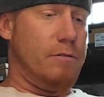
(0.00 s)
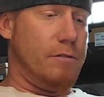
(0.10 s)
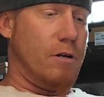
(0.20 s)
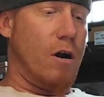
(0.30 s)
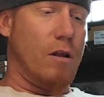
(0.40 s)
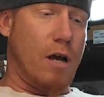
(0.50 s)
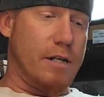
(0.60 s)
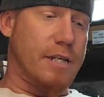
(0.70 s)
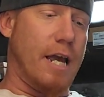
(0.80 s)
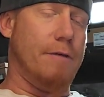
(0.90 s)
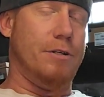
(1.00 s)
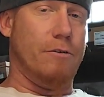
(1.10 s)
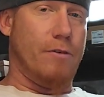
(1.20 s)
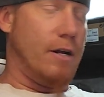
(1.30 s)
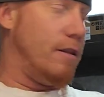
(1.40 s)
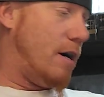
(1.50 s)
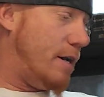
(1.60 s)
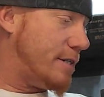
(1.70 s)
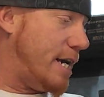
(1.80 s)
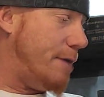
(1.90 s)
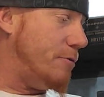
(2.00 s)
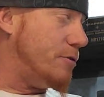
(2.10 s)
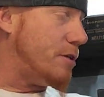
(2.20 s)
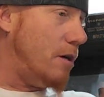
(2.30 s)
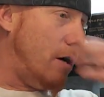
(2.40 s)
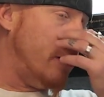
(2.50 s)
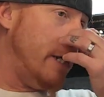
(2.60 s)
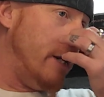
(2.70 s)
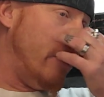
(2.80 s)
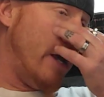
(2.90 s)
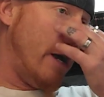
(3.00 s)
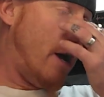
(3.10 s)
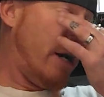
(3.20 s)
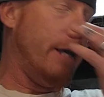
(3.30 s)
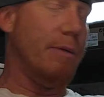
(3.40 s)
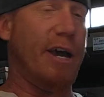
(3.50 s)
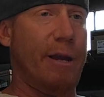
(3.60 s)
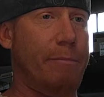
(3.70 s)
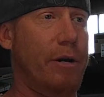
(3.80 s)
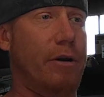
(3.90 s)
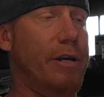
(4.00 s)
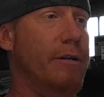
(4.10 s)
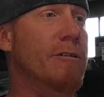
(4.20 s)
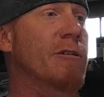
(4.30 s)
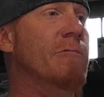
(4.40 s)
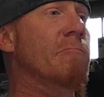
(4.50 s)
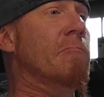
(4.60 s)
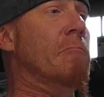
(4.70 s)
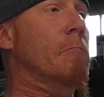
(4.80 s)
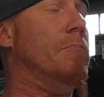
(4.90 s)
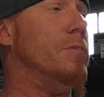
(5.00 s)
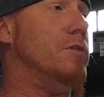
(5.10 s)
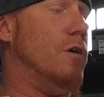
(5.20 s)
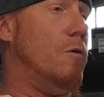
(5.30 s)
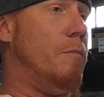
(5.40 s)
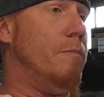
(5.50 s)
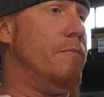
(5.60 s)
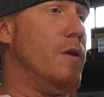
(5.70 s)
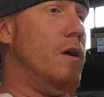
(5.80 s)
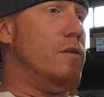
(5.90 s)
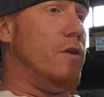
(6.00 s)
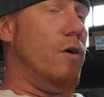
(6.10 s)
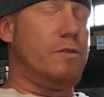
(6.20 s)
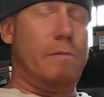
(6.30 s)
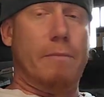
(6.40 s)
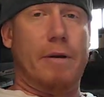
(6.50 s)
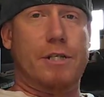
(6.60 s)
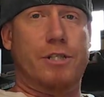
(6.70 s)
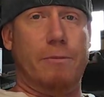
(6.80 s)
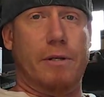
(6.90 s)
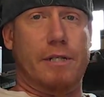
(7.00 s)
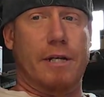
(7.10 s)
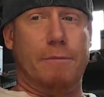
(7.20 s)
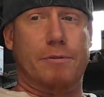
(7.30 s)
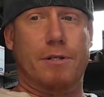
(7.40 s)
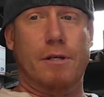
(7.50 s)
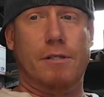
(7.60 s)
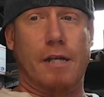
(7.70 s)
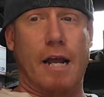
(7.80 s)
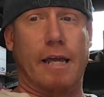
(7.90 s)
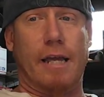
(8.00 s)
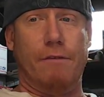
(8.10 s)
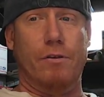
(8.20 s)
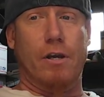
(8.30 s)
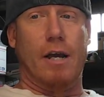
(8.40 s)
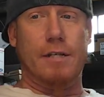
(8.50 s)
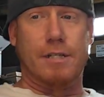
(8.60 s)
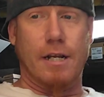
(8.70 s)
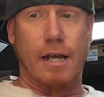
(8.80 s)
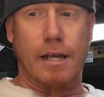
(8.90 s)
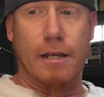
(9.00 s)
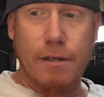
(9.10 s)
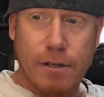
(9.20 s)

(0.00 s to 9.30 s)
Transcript: There are a lot of scams. You'll find a lot of scammers on the internet, on eBay, period. So those are my best shipping tips that I can give you guys today.